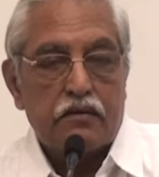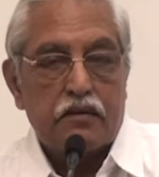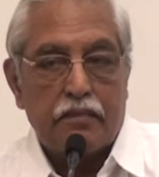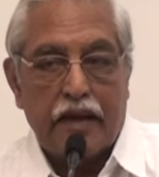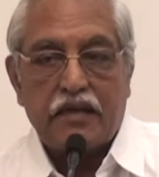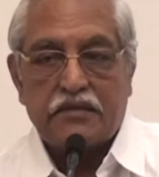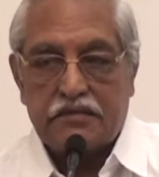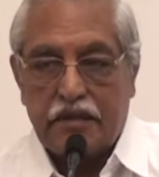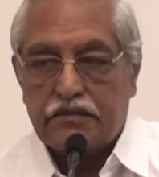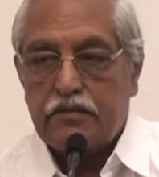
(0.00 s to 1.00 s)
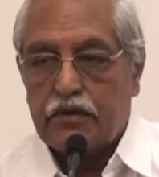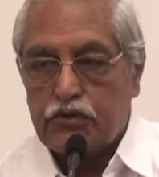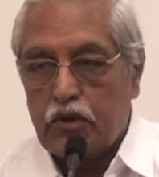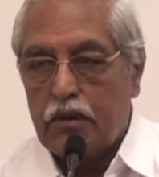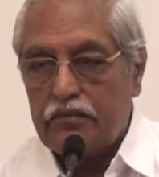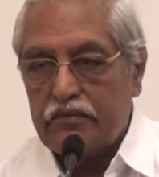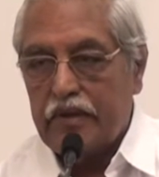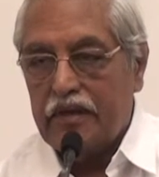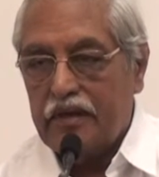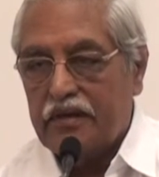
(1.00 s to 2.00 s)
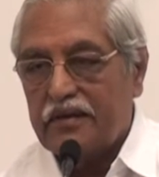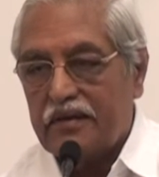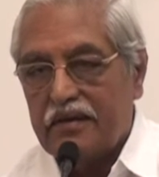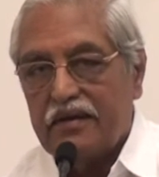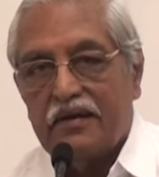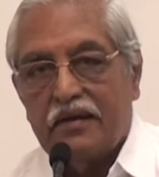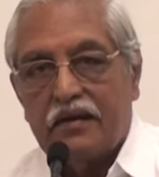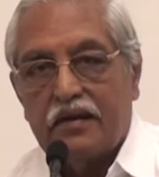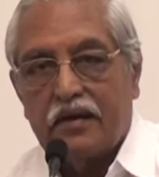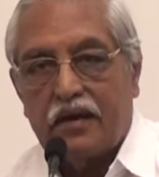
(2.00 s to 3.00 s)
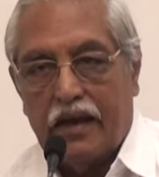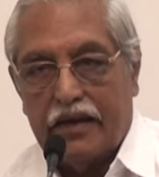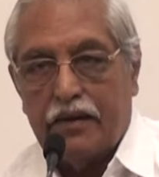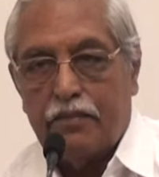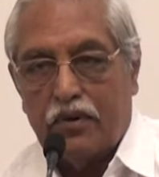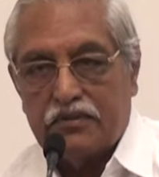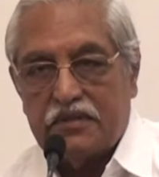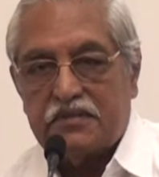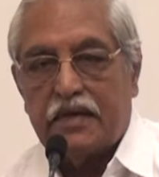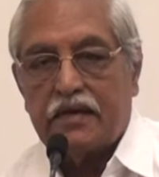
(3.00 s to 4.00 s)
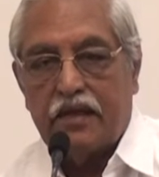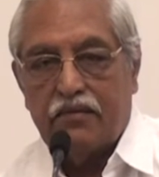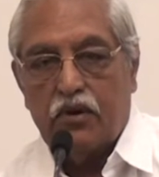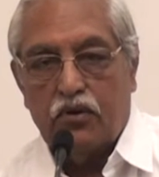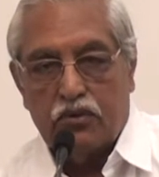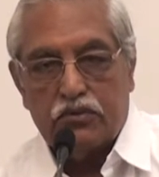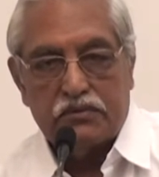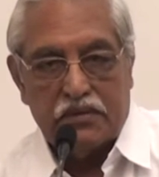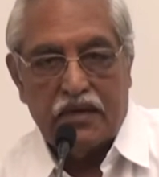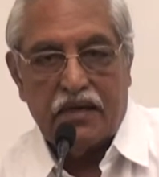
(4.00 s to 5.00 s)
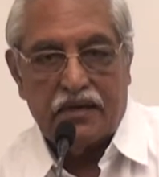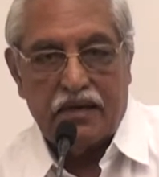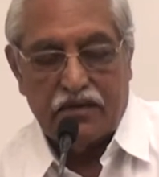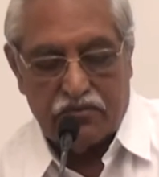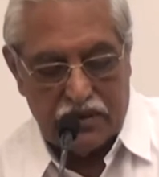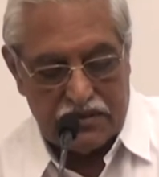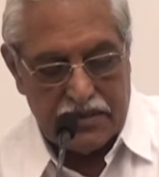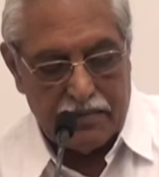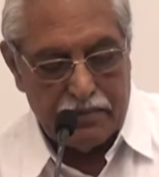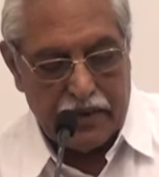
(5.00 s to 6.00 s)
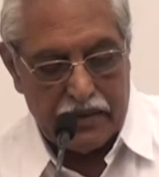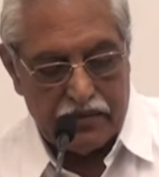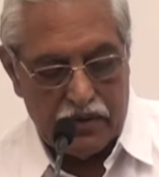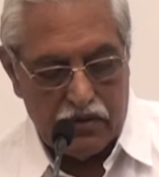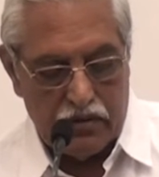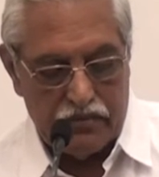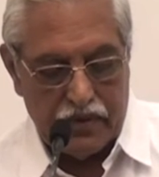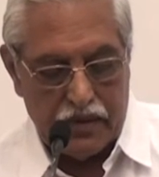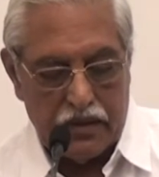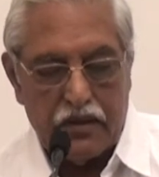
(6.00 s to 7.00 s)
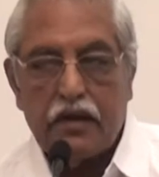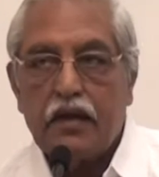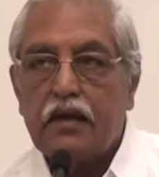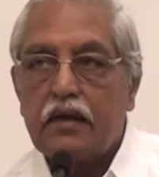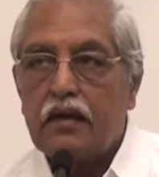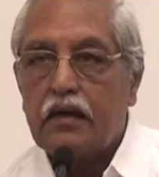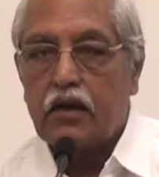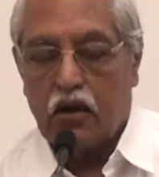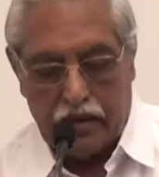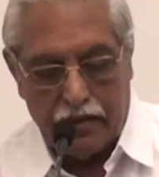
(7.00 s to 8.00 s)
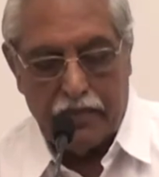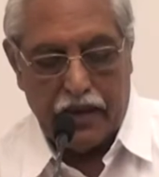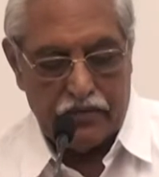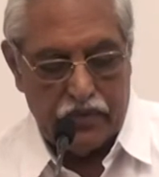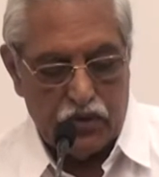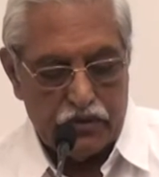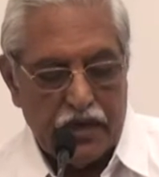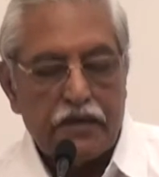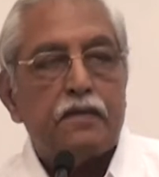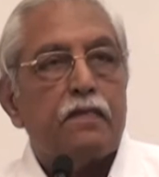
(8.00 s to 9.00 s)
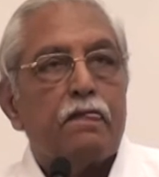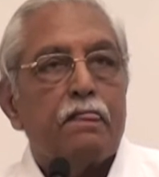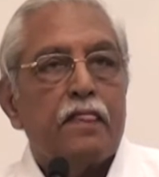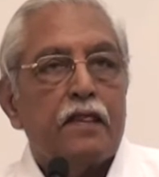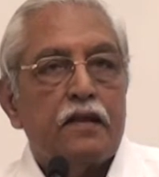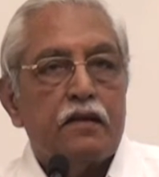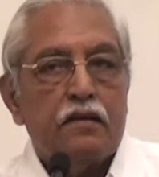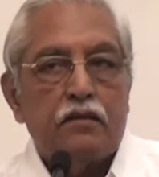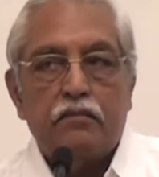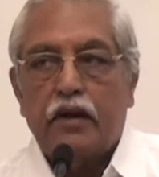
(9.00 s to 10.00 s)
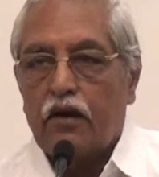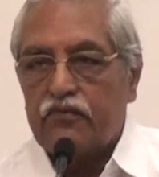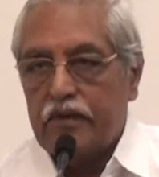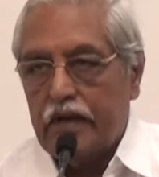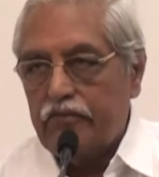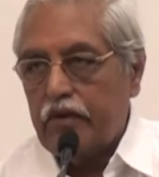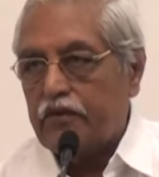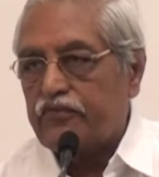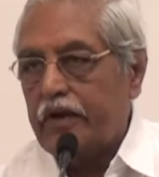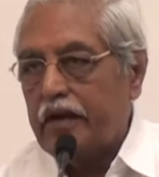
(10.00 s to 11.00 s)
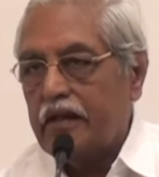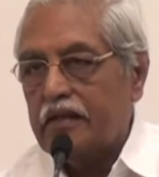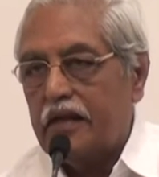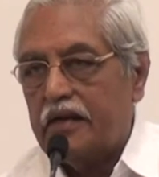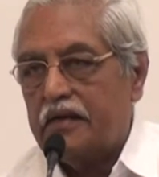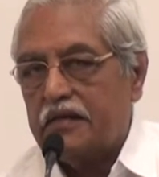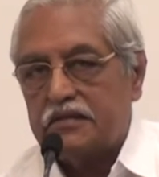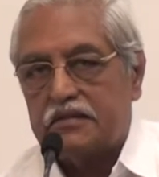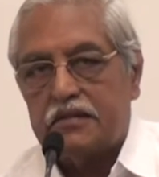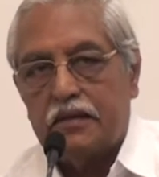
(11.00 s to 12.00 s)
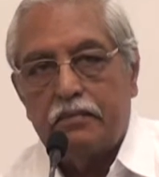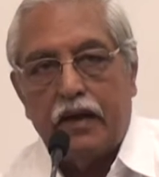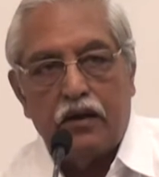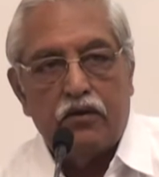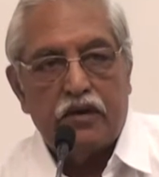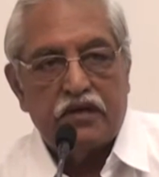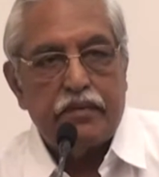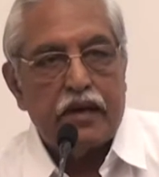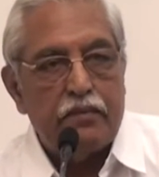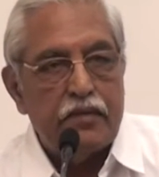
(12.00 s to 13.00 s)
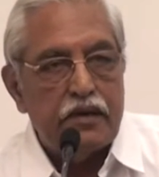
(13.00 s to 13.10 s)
the banks, that's our job. We collect deposits and give loan, and naturally some part of the loan will not come back. We know that. But of late we are finding that this bad loan has become